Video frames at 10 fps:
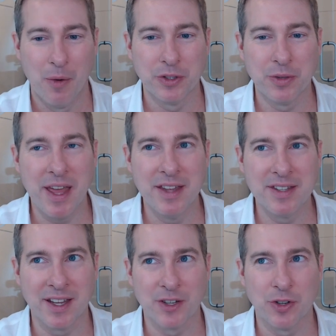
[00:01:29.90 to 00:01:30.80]
What's
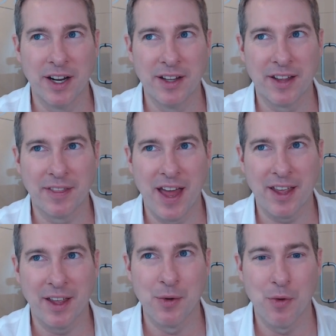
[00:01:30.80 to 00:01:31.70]
amazing, a trade like
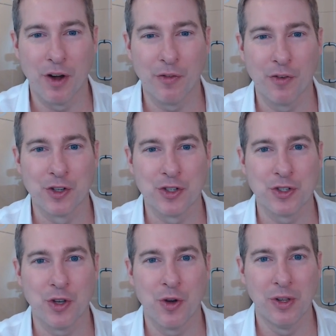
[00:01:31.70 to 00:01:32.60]
that can work for
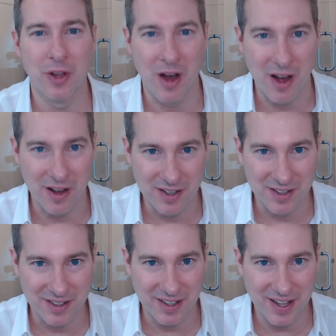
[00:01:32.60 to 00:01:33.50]
so
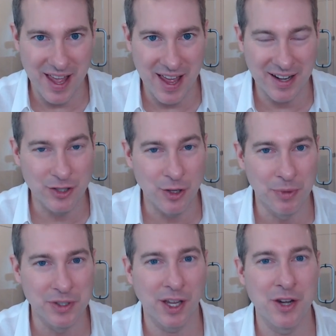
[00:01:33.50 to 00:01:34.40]
long, and it's
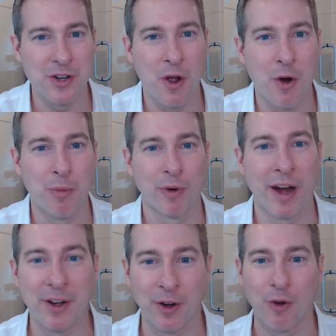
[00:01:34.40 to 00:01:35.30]
almost like a
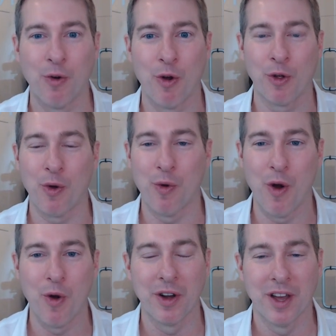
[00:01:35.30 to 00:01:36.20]
no-brainer, quote
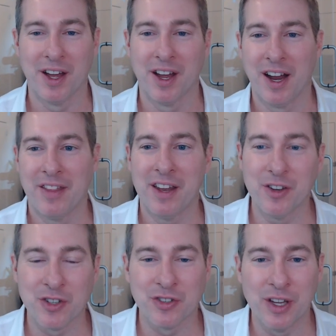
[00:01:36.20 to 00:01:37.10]
unquote. Then
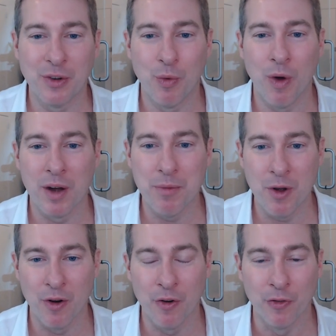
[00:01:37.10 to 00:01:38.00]
you just need one
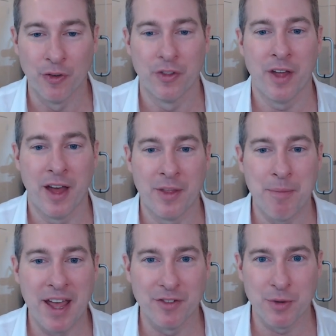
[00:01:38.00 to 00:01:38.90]
move. The
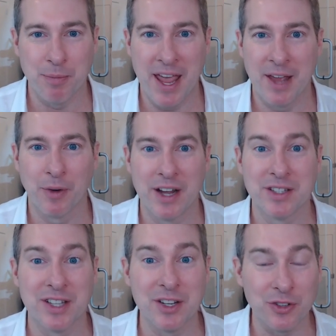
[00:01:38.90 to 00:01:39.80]
Bank of Japan
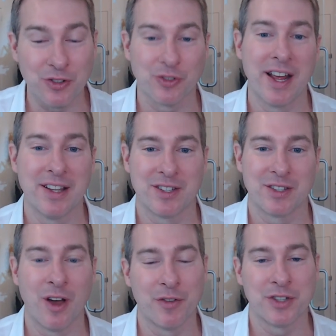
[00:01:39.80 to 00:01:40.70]
raises interest rates.
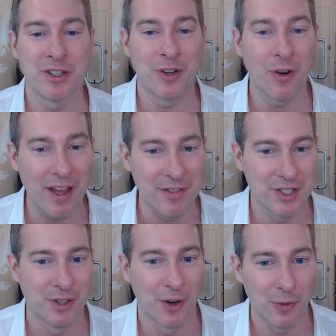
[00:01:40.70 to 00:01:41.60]
So all of a sudden you don't have
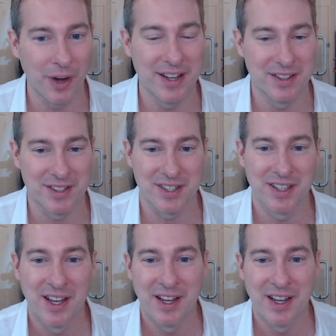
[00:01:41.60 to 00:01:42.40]
zero rates